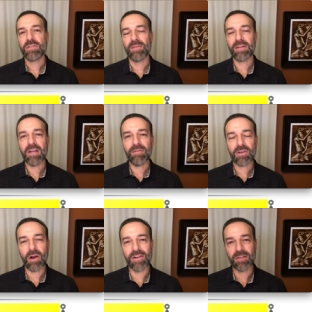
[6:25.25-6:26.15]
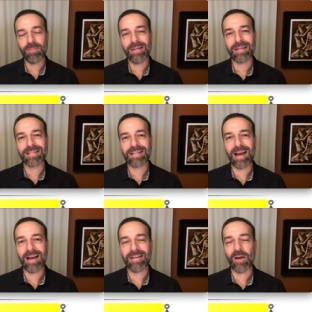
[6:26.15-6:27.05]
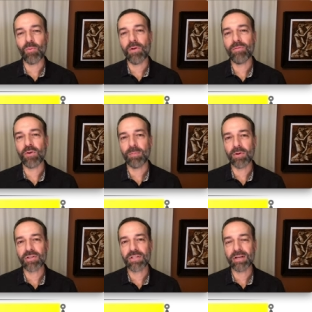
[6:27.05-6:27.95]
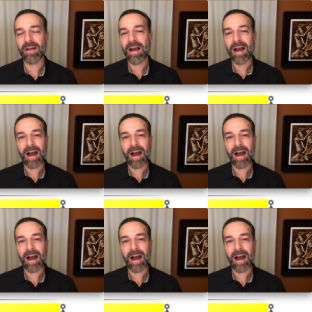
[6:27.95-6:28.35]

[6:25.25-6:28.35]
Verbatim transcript: So that covered call ends up being assigned at $140 per share.